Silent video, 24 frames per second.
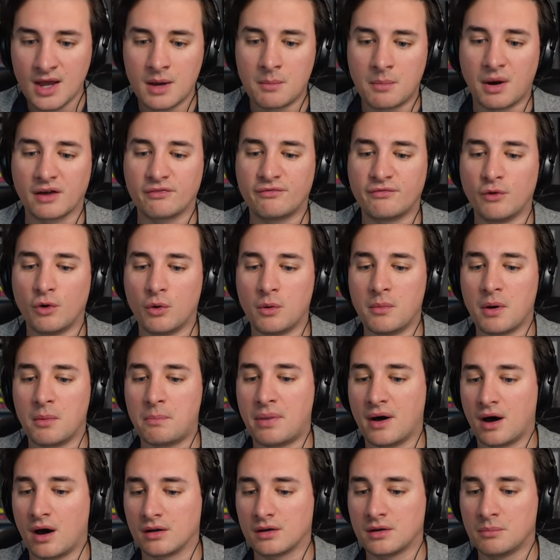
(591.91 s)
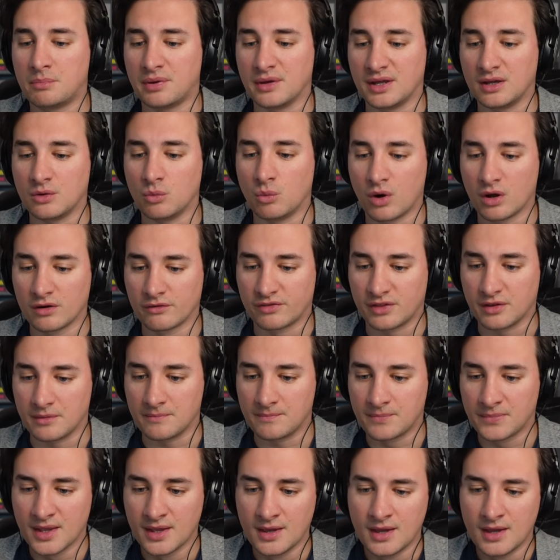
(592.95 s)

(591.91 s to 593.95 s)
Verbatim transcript: My former partner being one of them.